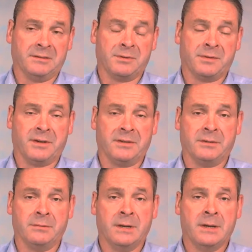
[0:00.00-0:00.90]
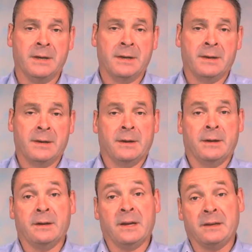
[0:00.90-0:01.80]
referred to.
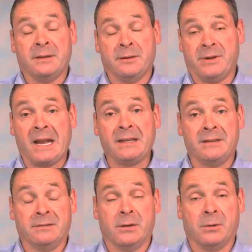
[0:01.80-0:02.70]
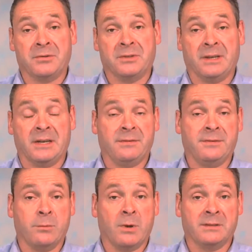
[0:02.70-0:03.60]
The reality, of course, is that if
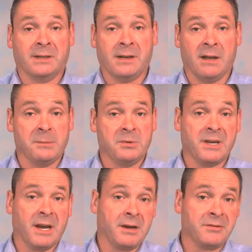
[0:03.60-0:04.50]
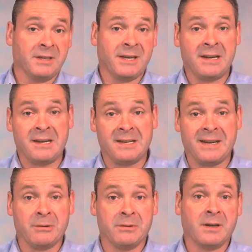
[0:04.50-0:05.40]
you want to climb stairs and get in and
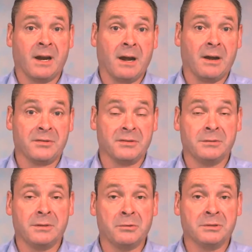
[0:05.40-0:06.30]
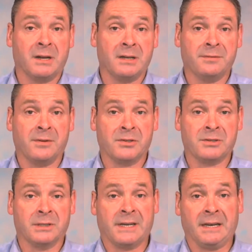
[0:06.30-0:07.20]
out of cars and do those kind of
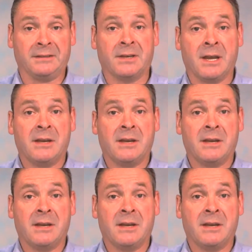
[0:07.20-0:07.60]
functional tasks,